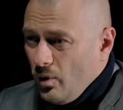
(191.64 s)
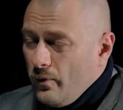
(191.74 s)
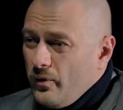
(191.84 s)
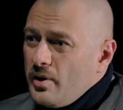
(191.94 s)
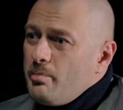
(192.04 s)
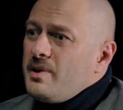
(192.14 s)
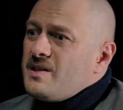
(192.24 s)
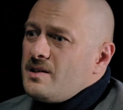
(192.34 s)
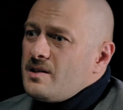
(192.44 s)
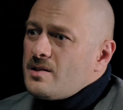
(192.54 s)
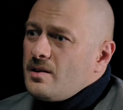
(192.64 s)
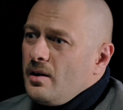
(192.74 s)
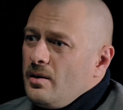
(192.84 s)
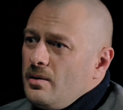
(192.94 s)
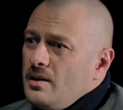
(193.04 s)
So for your business,
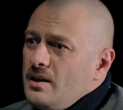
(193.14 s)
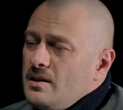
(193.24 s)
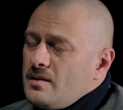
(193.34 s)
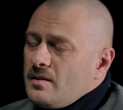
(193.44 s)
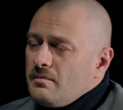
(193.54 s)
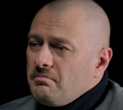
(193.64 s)
you need